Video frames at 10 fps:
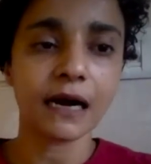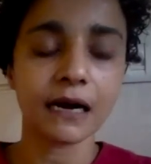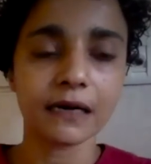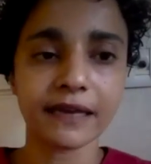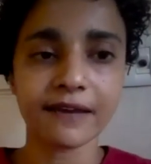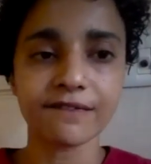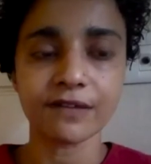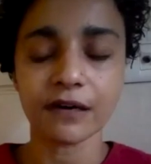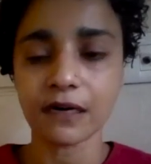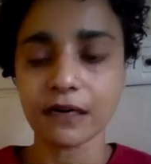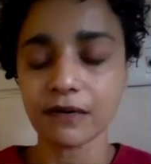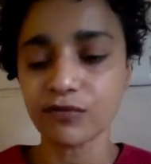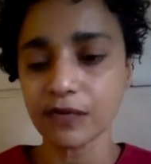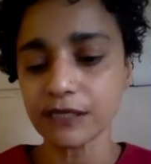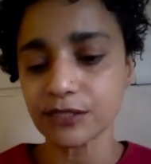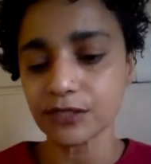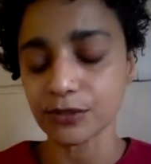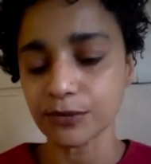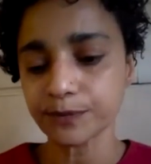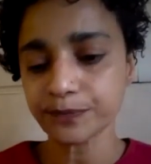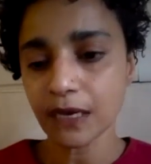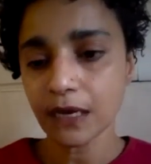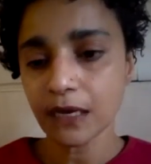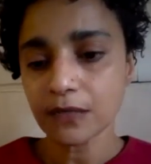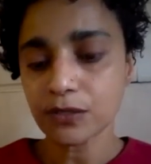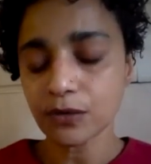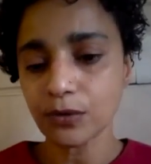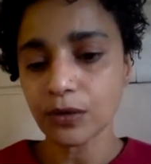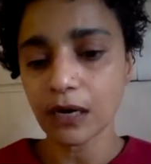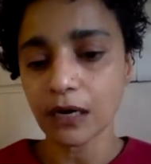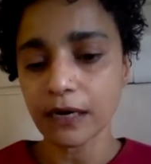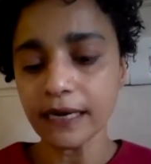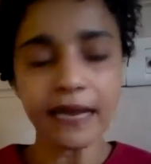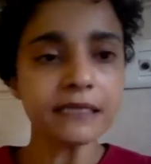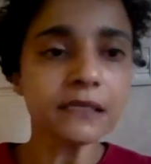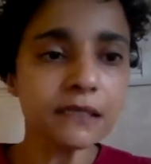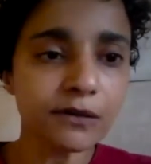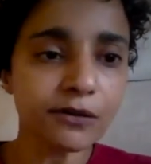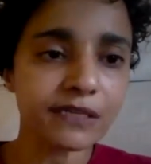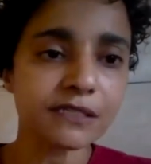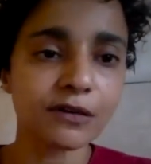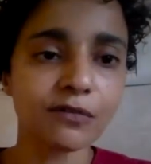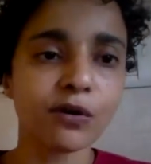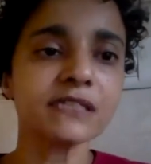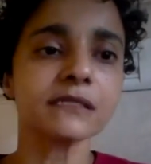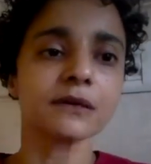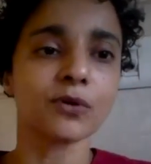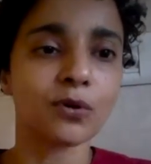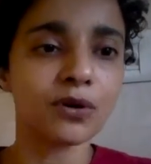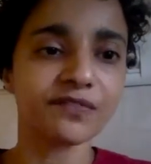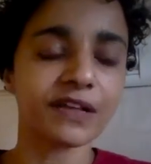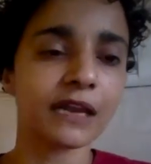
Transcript: gave words to. So, in answer to the question of what is the role of the